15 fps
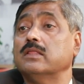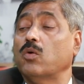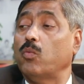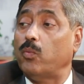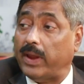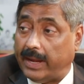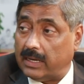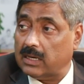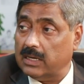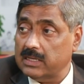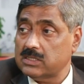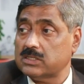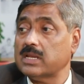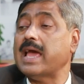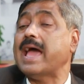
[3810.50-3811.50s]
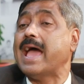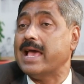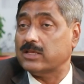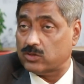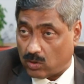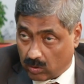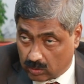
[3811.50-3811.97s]
The wait list
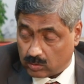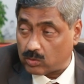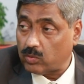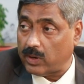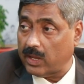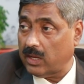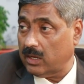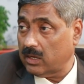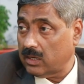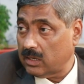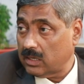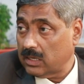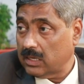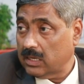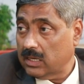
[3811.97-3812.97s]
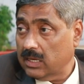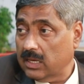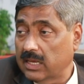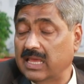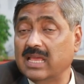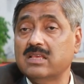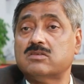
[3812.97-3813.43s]
as on today
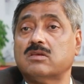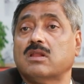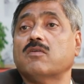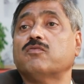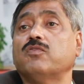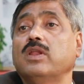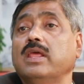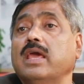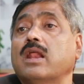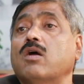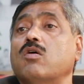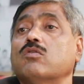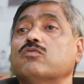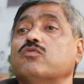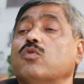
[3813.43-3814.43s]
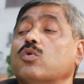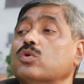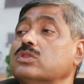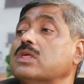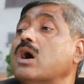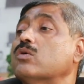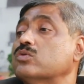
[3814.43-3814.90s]
is roughly around
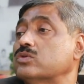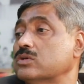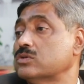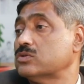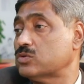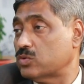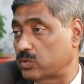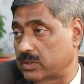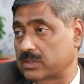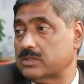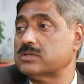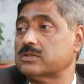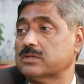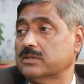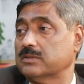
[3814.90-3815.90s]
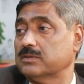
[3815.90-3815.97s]
4,000 students.